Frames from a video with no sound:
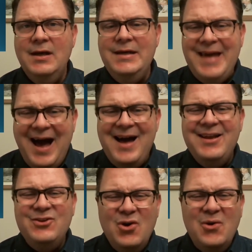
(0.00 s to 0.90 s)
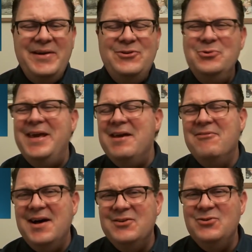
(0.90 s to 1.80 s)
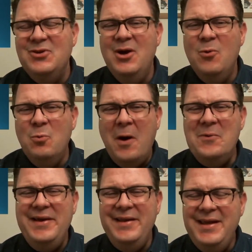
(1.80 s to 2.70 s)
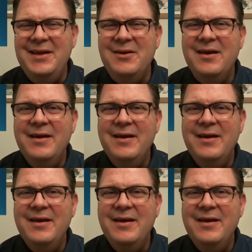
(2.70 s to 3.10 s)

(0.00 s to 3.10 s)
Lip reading: God is going to give us what we need